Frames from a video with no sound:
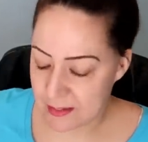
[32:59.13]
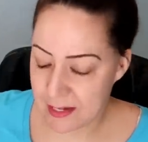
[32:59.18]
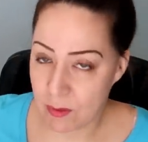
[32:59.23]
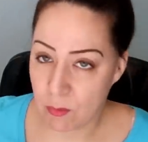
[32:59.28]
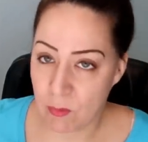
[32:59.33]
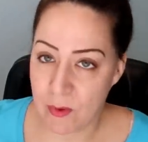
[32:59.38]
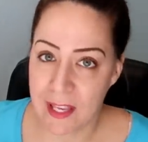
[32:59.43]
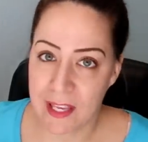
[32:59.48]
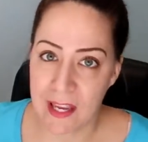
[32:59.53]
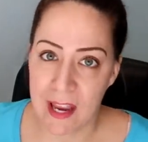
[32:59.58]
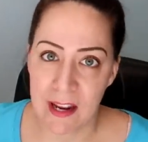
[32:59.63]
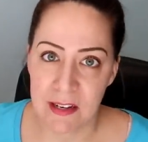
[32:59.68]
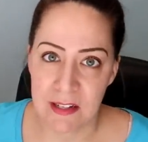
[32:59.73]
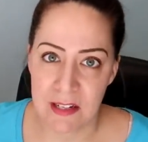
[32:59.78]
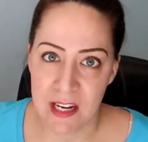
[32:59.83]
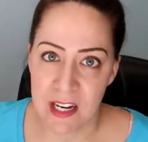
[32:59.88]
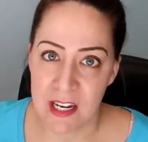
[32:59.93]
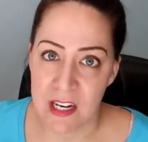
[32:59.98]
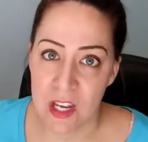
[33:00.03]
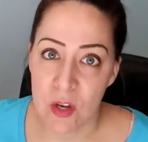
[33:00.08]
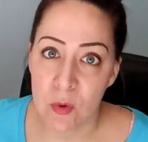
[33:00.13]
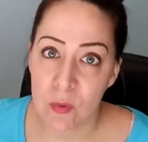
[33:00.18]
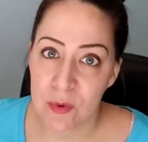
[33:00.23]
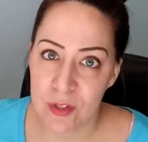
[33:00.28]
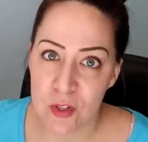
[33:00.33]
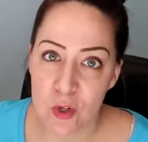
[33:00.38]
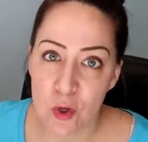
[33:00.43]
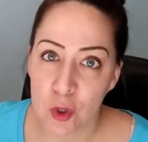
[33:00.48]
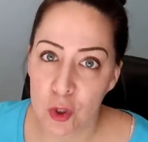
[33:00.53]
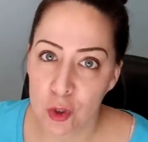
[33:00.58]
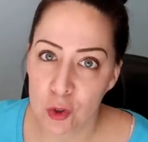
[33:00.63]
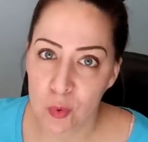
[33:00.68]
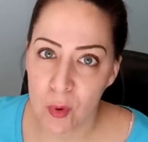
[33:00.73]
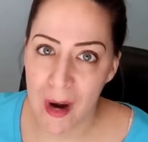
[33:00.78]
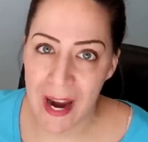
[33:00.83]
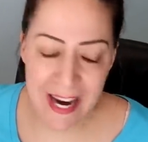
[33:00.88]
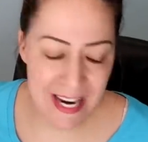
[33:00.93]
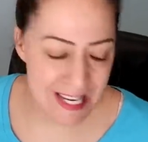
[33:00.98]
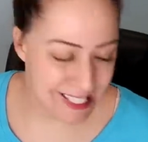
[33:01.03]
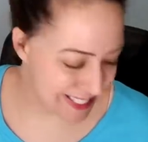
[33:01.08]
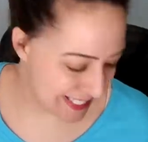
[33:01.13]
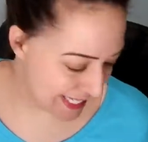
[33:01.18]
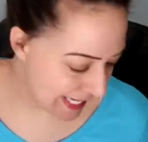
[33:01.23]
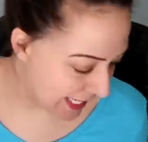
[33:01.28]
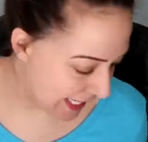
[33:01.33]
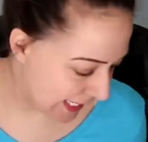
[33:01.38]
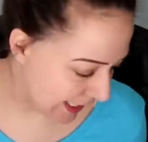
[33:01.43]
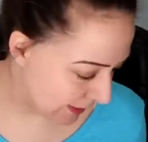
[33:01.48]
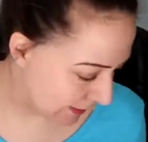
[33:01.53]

Day weekend, and it was crazy.